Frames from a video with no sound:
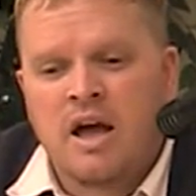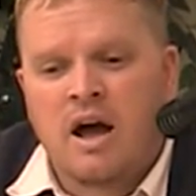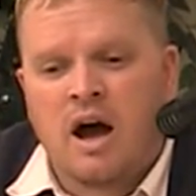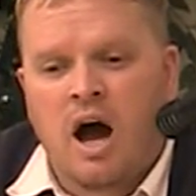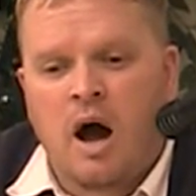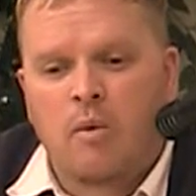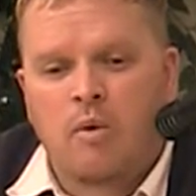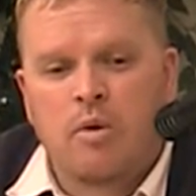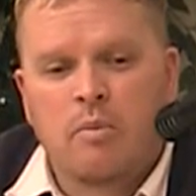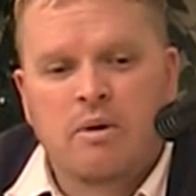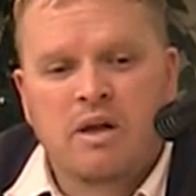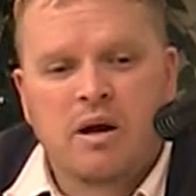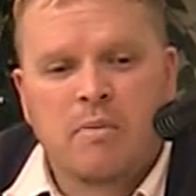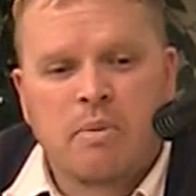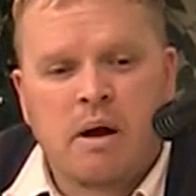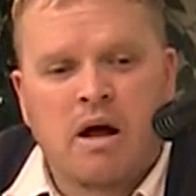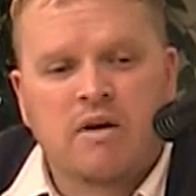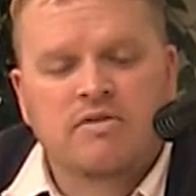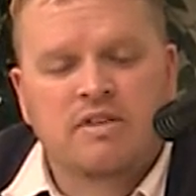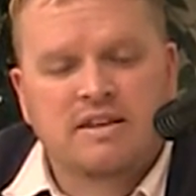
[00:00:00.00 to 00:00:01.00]
will be
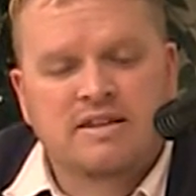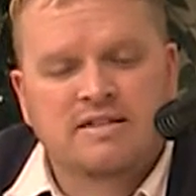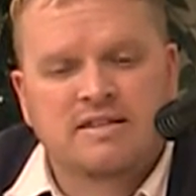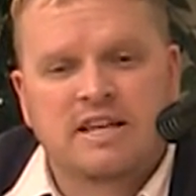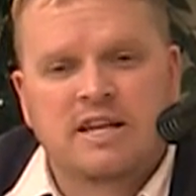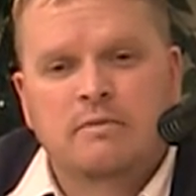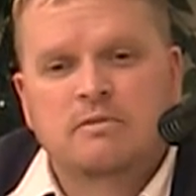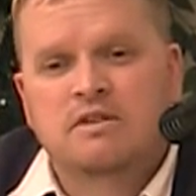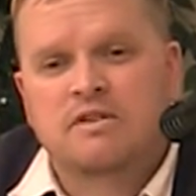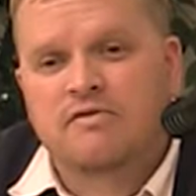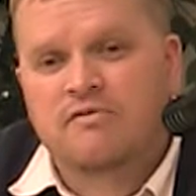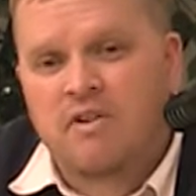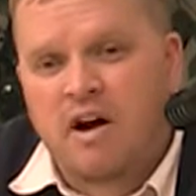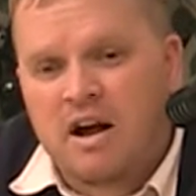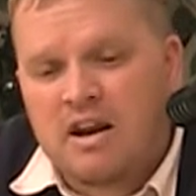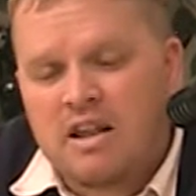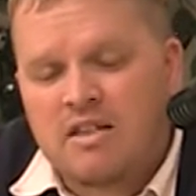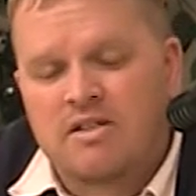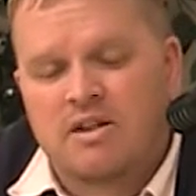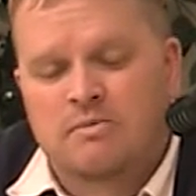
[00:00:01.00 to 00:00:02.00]
about these teams
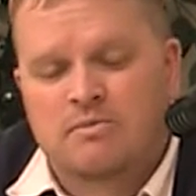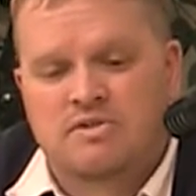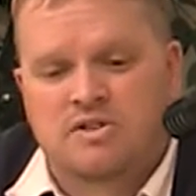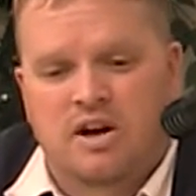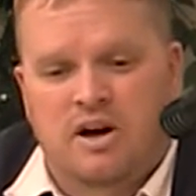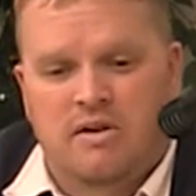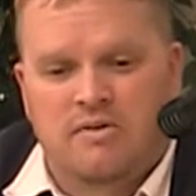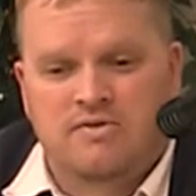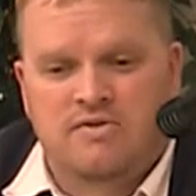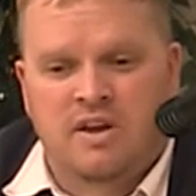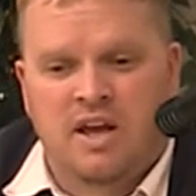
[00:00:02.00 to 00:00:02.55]
defining themselves.